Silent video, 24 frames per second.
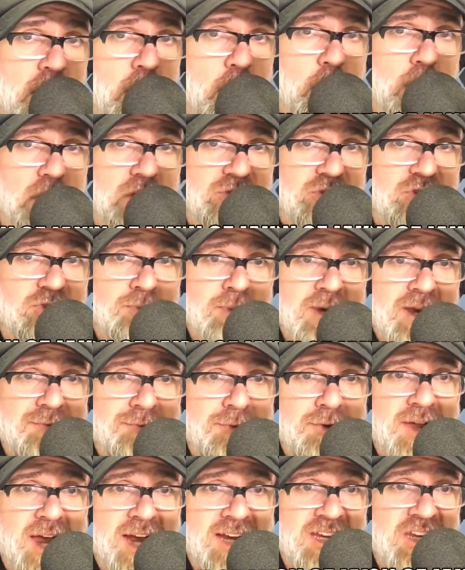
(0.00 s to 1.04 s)
What does this mean
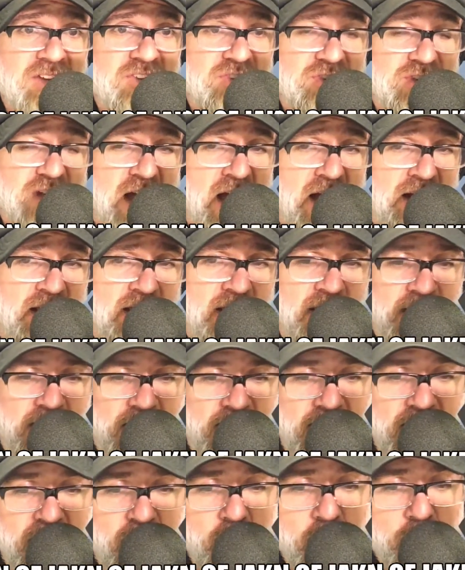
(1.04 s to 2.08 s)
for Nike stock?
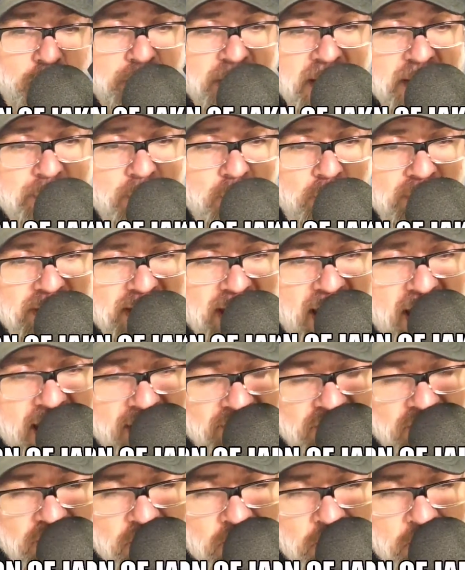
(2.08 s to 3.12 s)
How will people
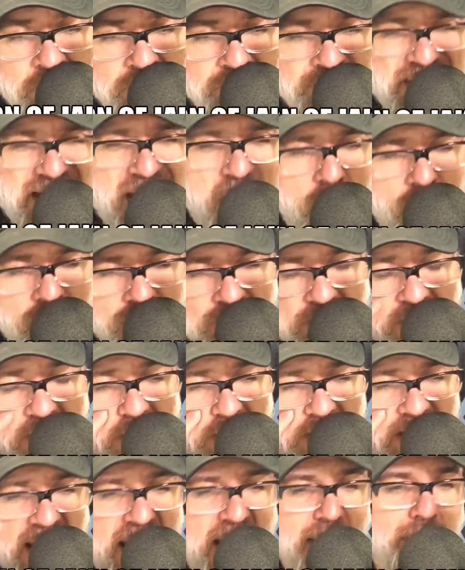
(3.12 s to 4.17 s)
react? Now,
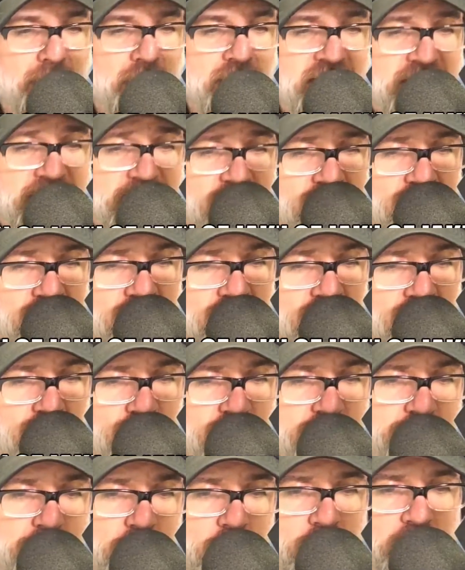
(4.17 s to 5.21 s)
Kaepernick
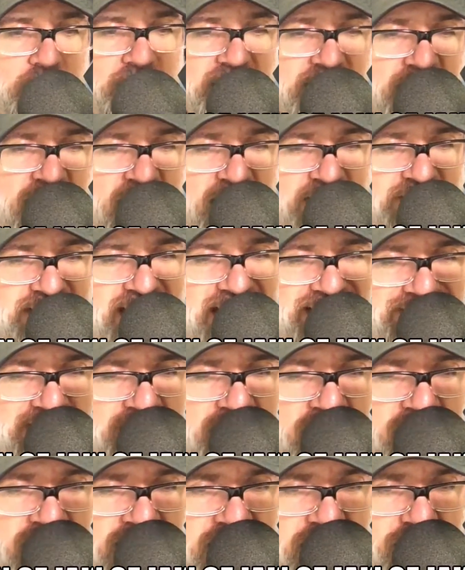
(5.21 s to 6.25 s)
reportedly contacted
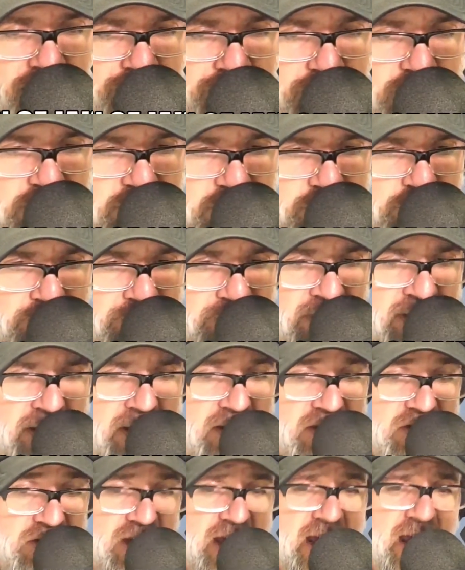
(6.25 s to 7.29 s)
Nike officials
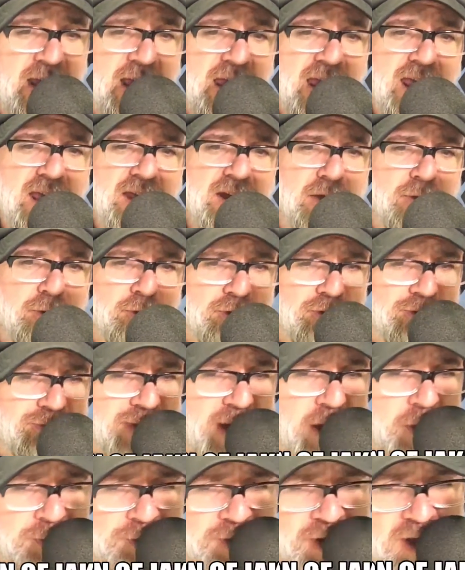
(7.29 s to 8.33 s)
saying he and others
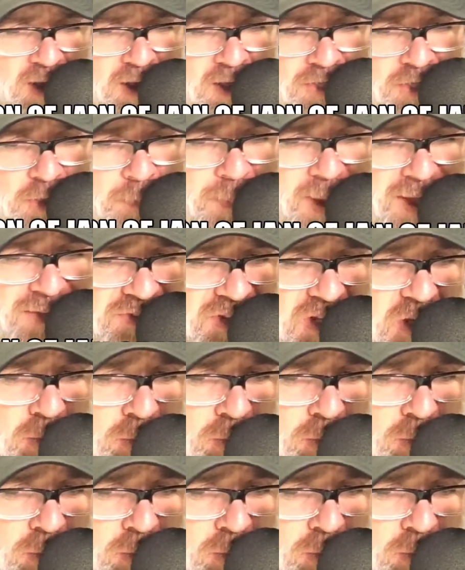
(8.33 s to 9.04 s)
felt the Betsy